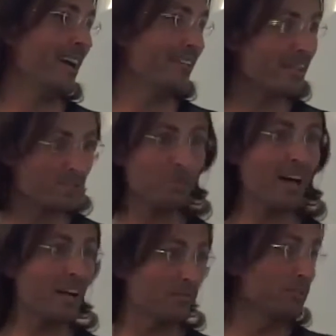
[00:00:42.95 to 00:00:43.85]
And that's a
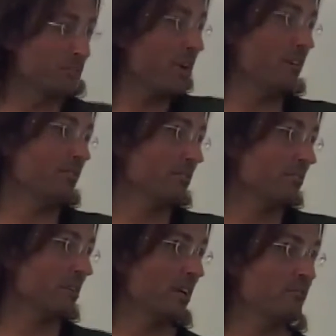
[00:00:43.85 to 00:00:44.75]
part of your growth.
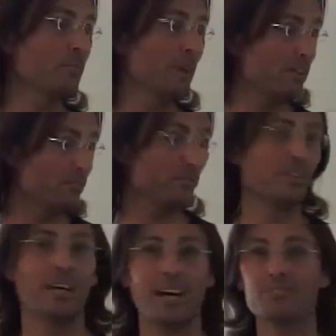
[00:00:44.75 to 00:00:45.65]
Every one of
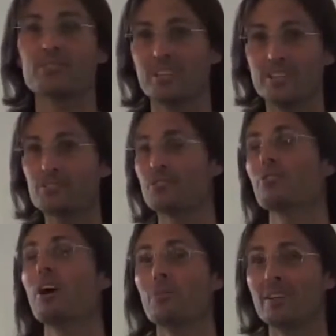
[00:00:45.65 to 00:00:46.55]
us needs to
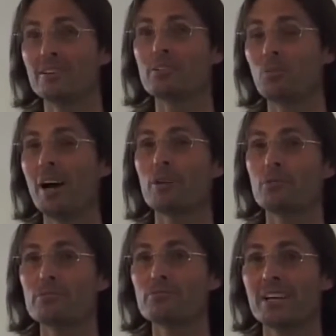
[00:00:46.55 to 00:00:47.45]
grow in the way
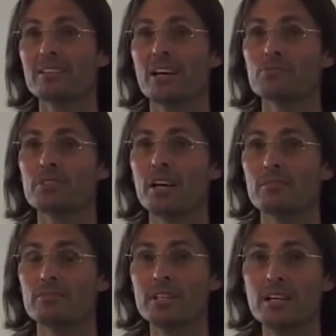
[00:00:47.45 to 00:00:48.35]
we reflect natural
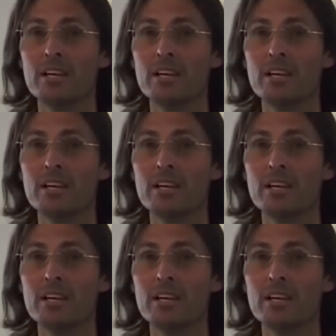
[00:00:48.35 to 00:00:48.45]
love.